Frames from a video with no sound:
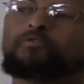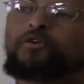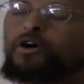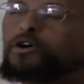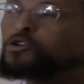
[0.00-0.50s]

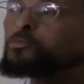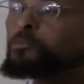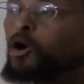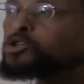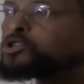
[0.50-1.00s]
For His
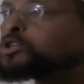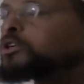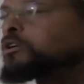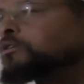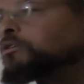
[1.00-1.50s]

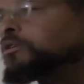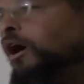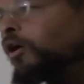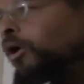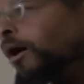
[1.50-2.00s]
mercy,
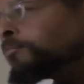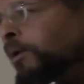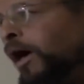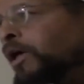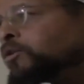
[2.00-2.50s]
Ar
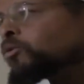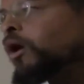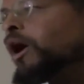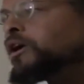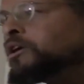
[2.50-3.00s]
Rahman
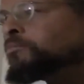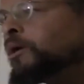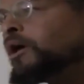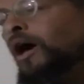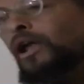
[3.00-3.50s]
Rahim,
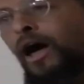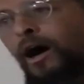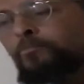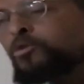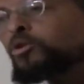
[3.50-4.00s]

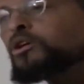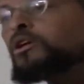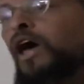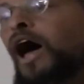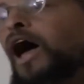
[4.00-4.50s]

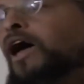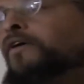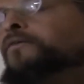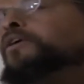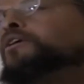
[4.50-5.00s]
Alhamdulillah,
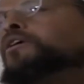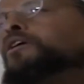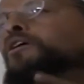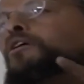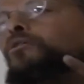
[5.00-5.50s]

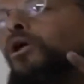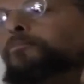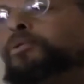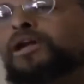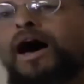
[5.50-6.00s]

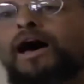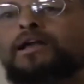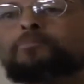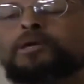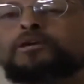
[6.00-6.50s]
Rabbil
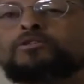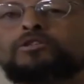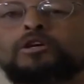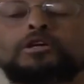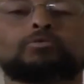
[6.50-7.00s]

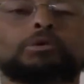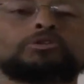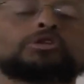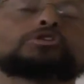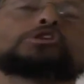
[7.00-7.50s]
Alameen. Then He
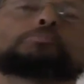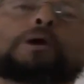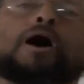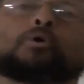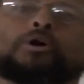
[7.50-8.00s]
mentions His
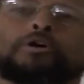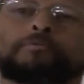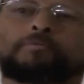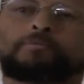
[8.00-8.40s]
power.